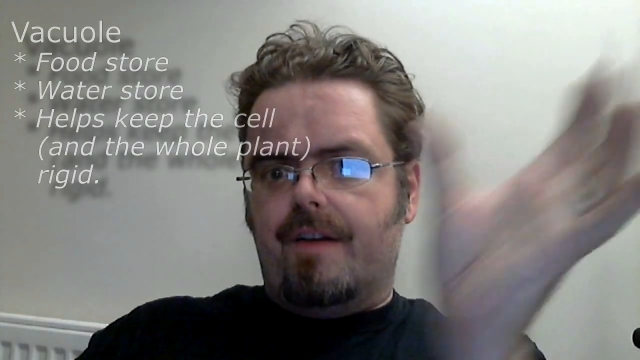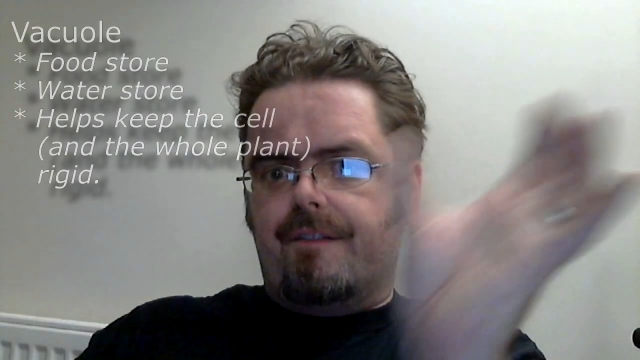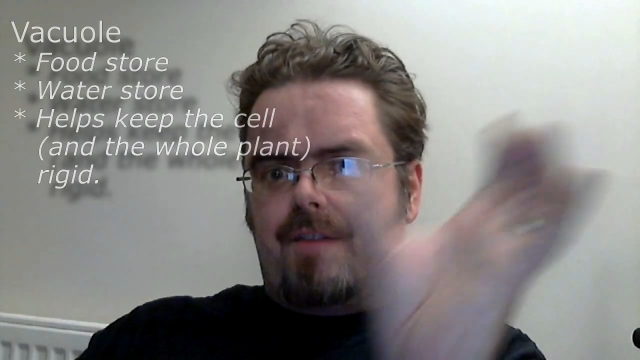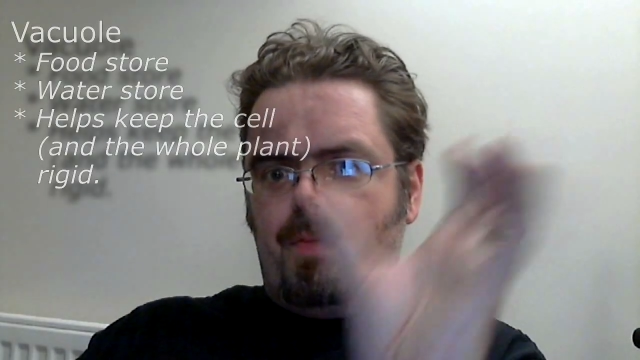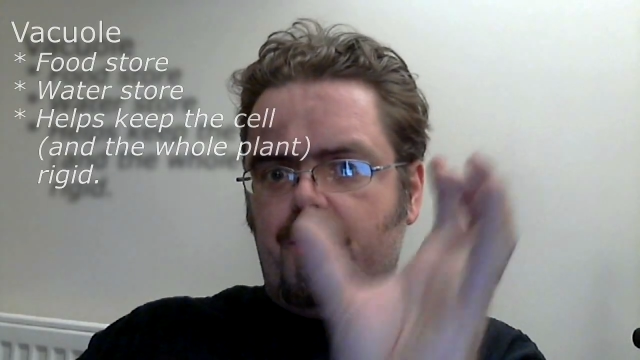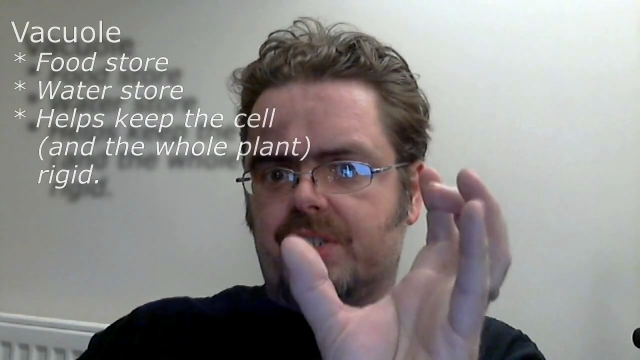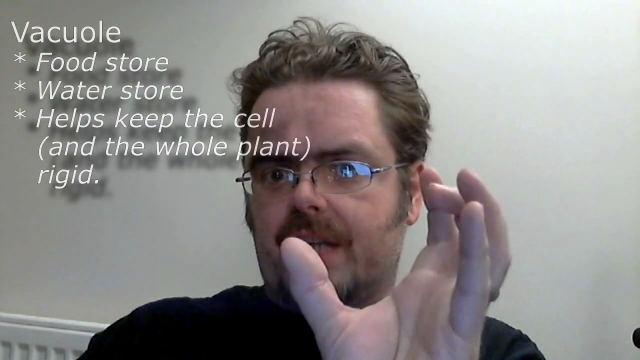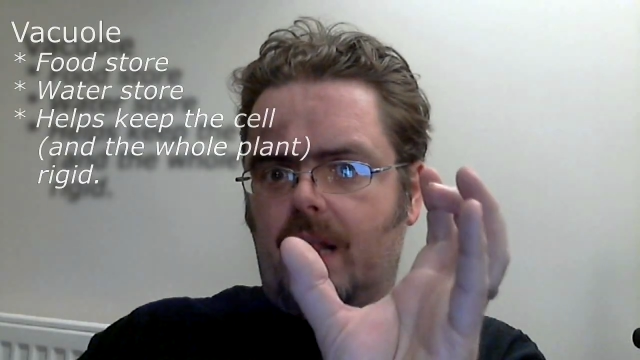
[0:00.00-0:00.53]

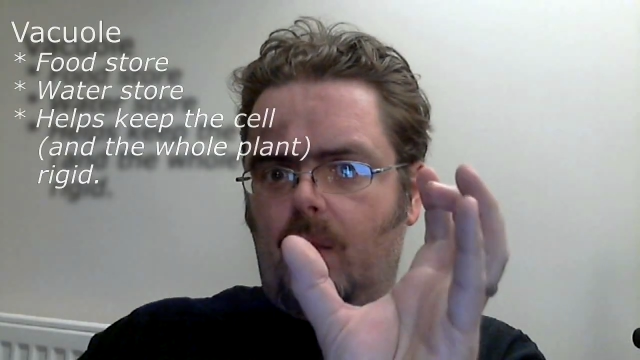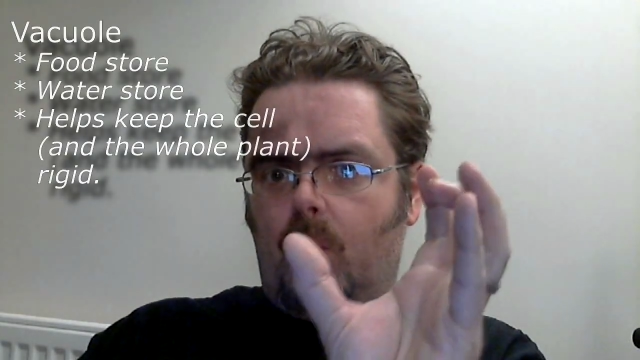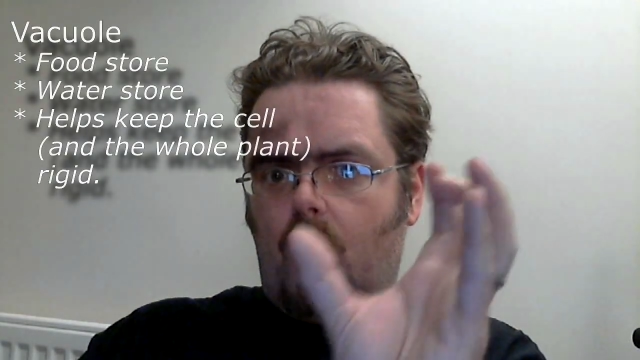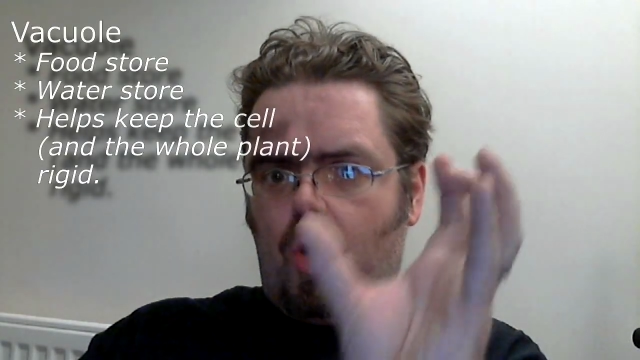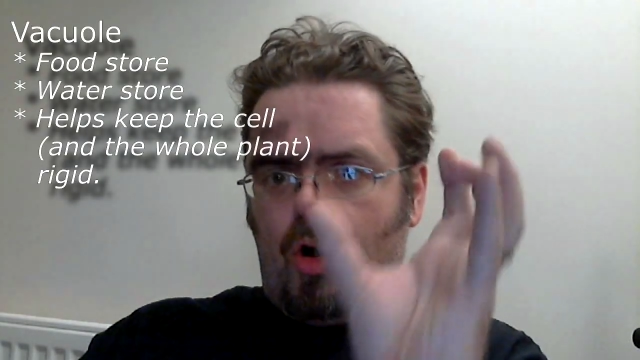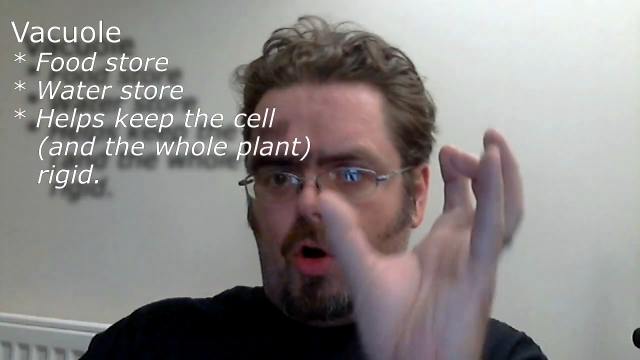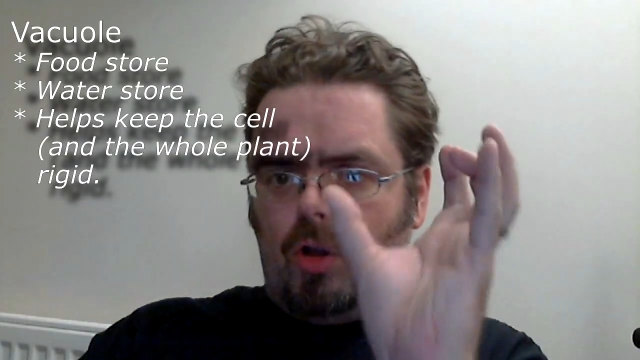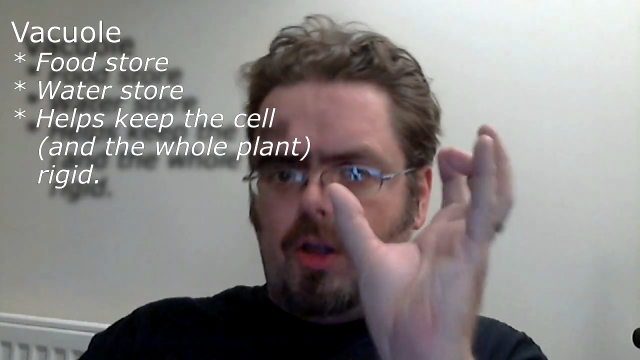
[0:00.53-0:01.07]
from the cell
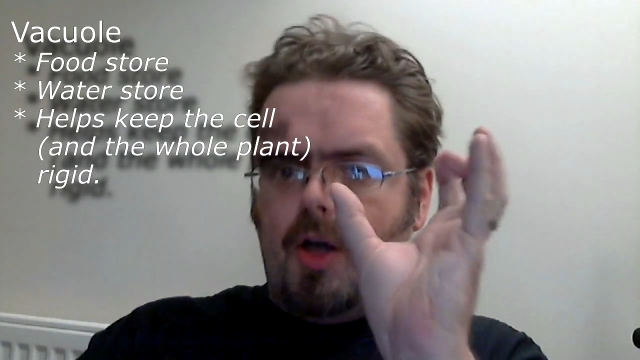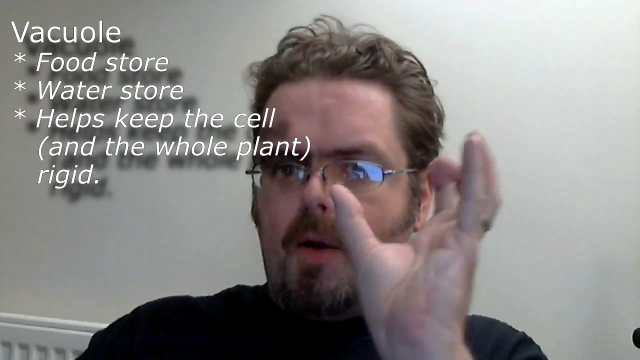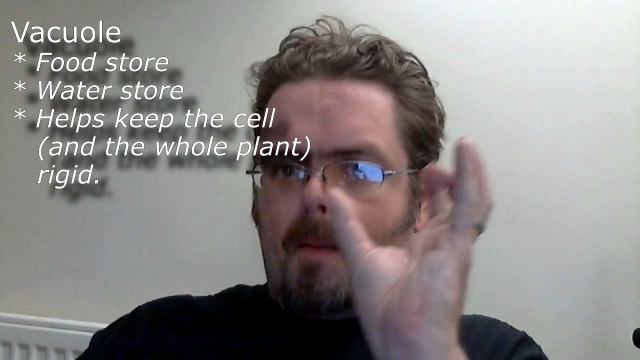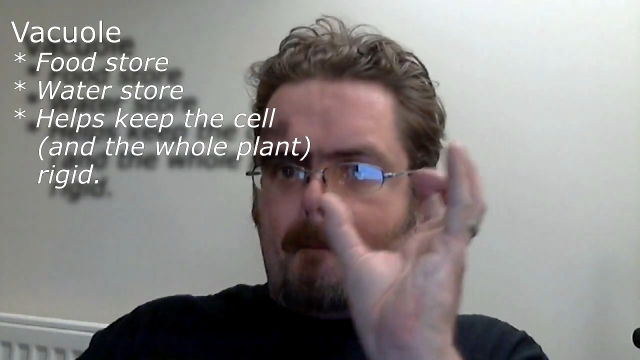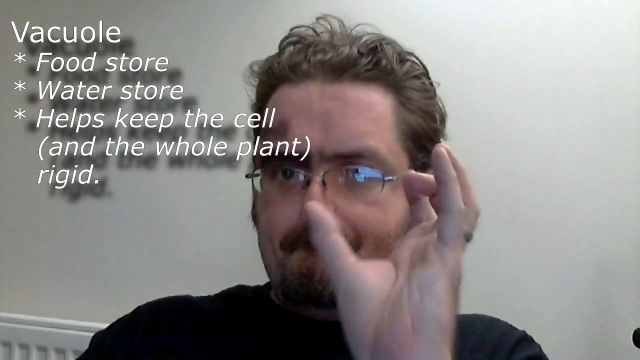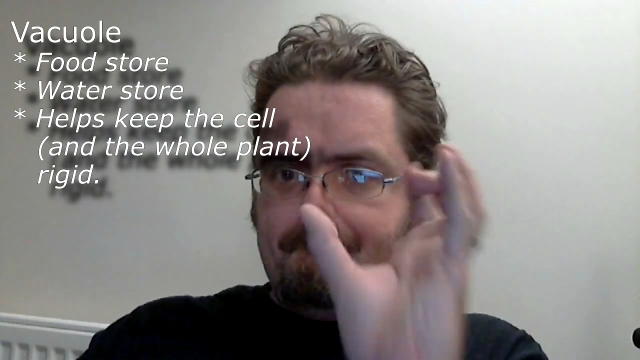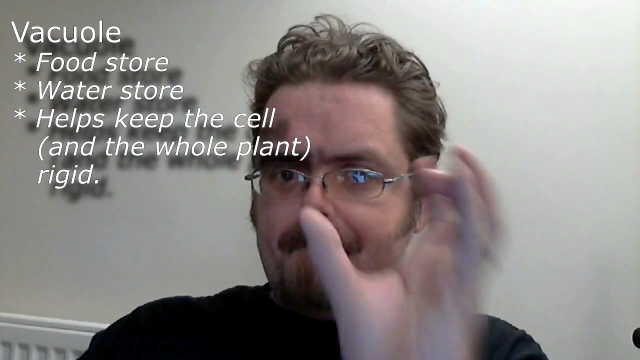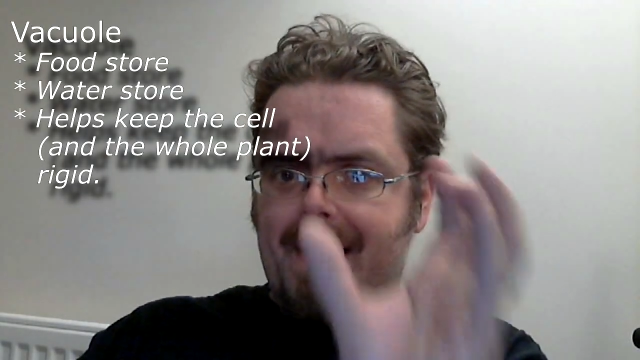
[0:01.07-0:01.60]
wall
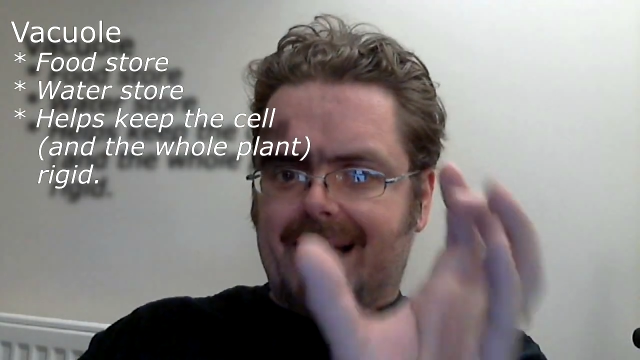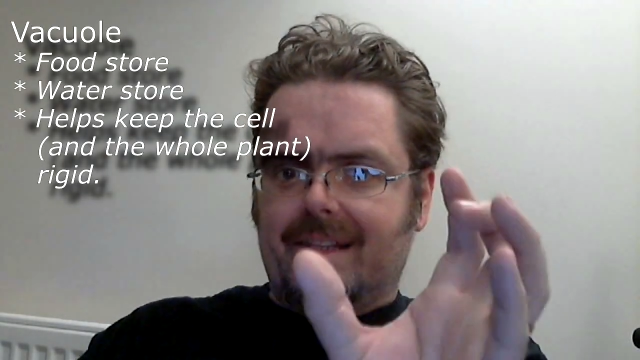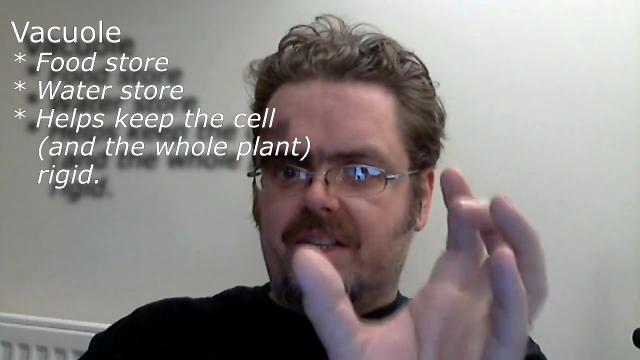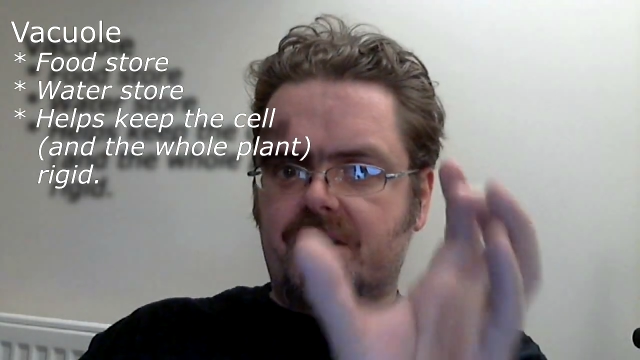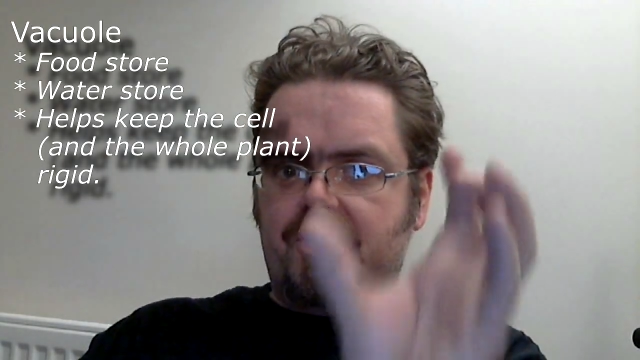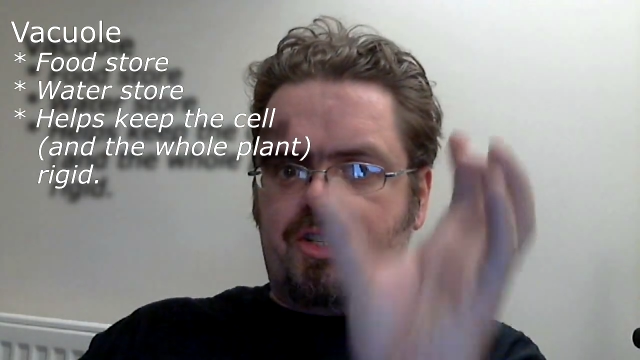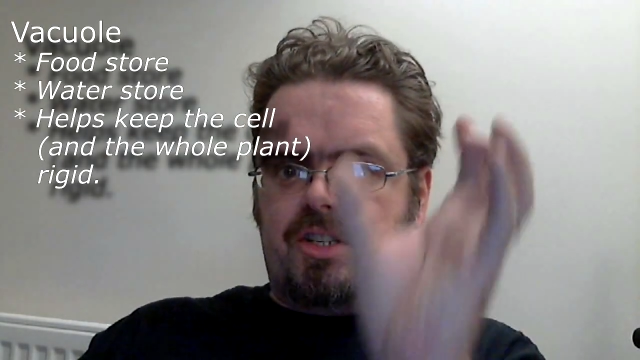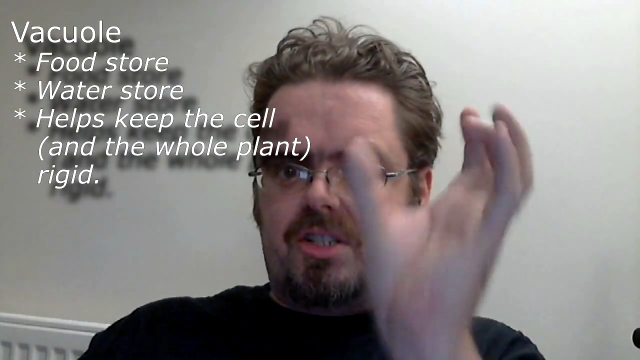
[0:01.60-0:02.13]

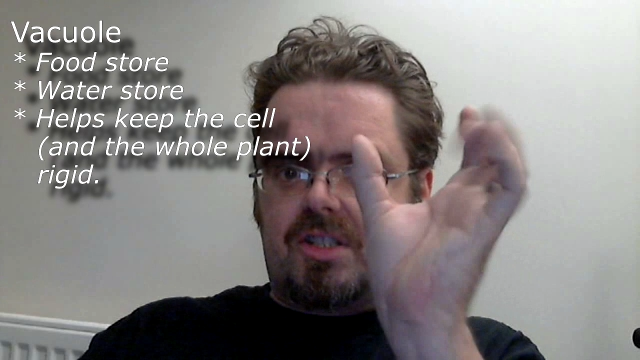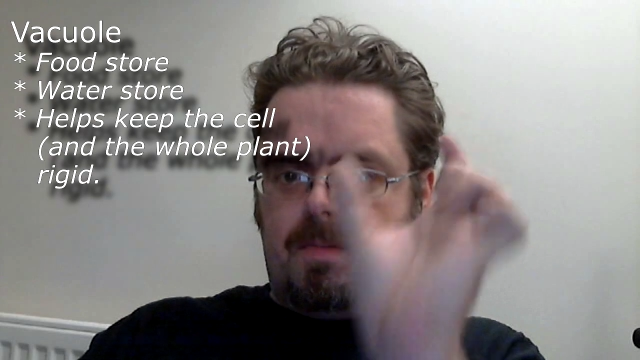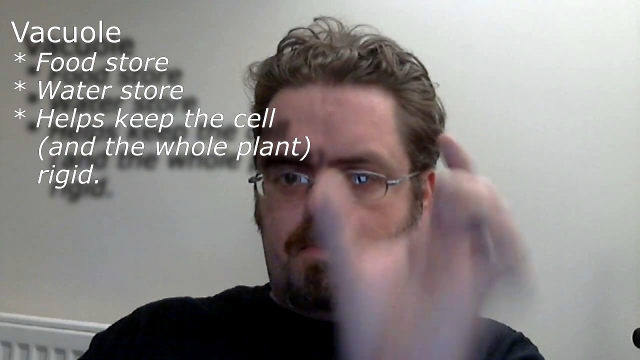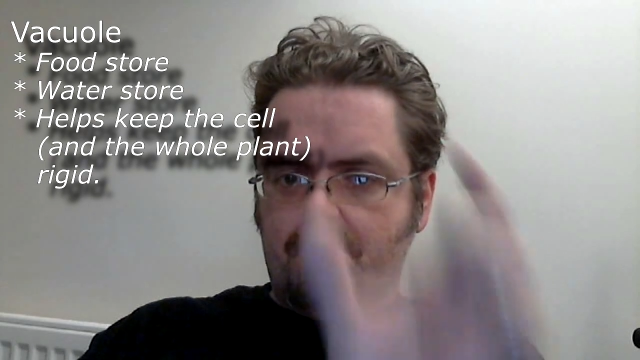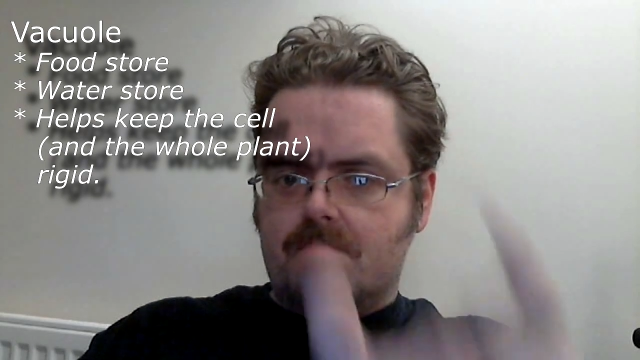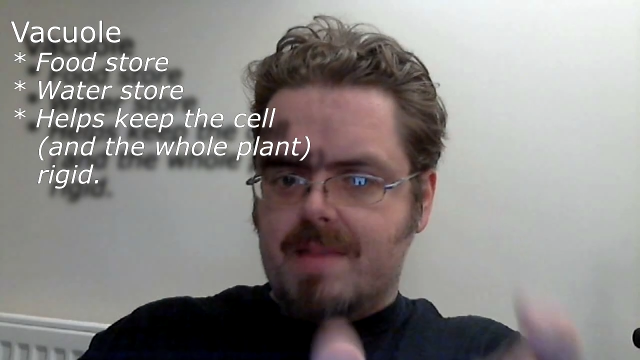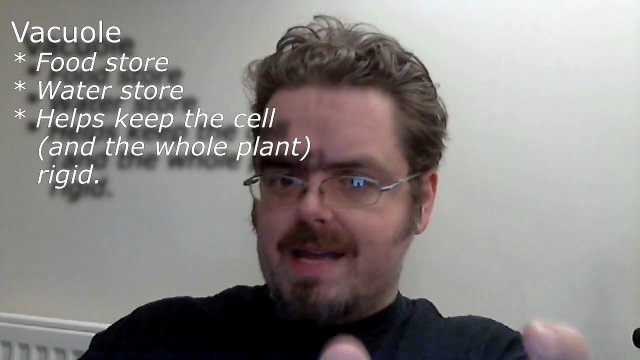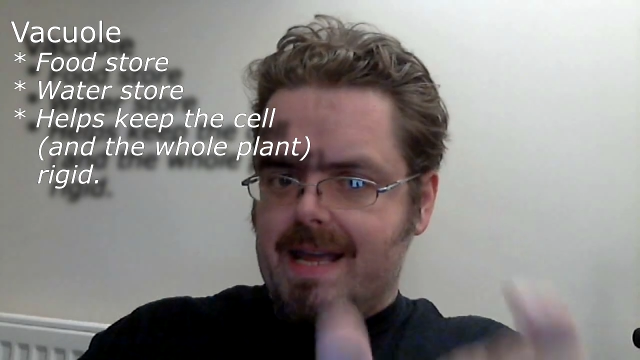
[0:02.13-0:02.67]
balances to
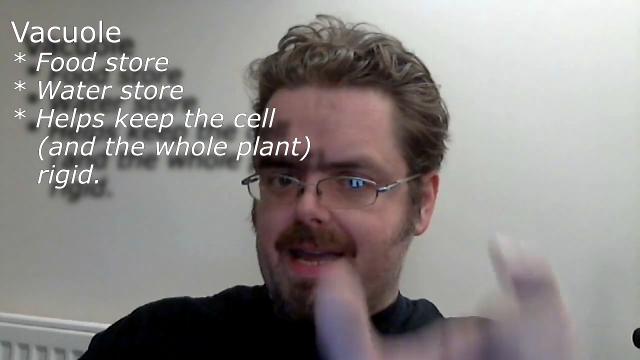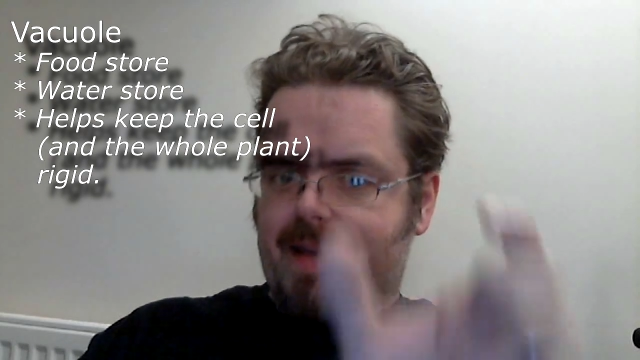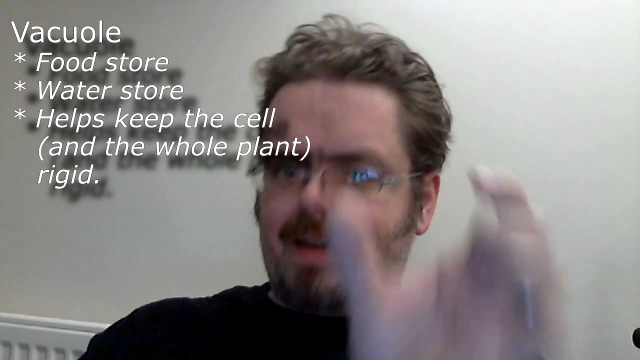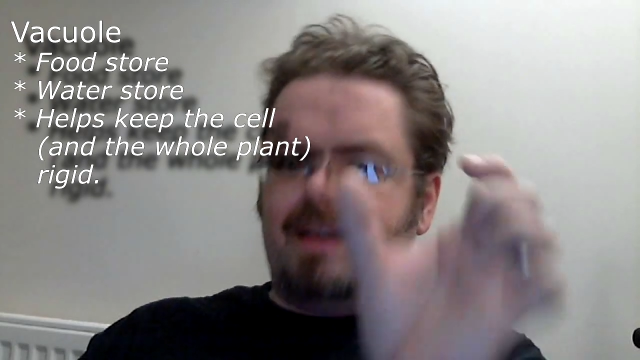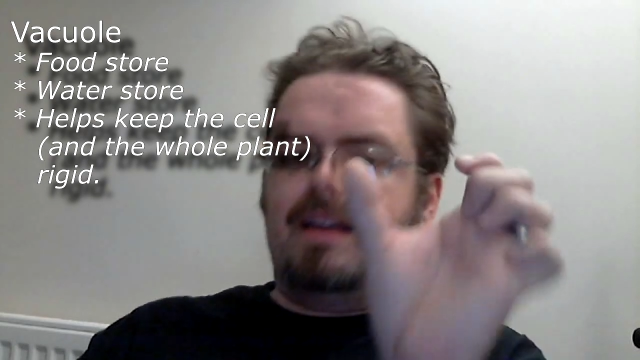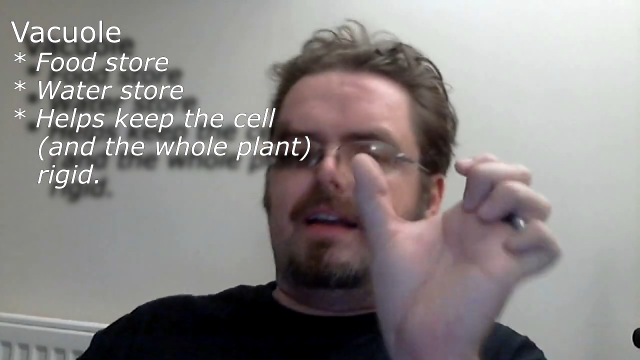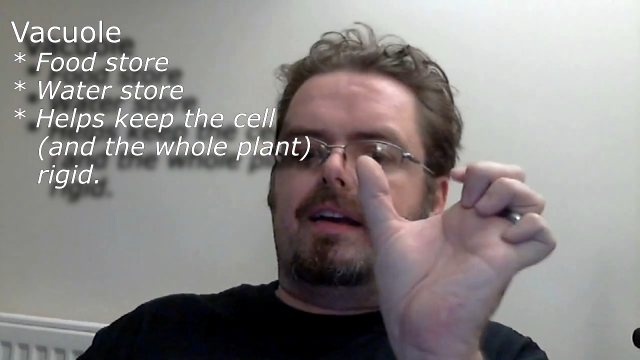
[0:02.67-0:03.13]
make